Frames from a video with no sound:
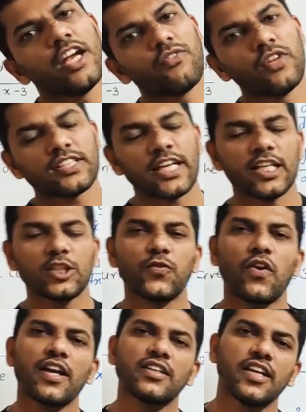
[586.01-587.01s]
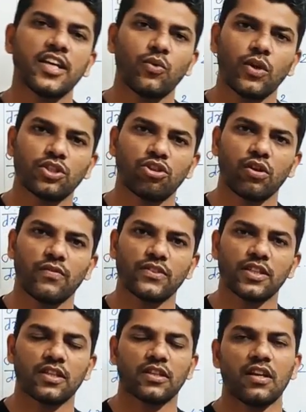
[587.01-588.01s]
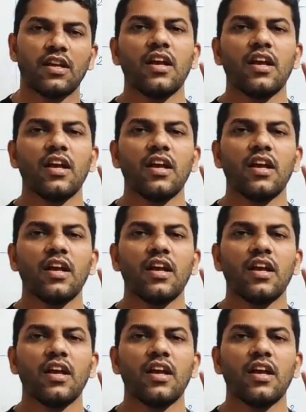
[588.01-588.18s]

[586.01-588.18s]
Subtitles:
it will satisfy the equation of circle.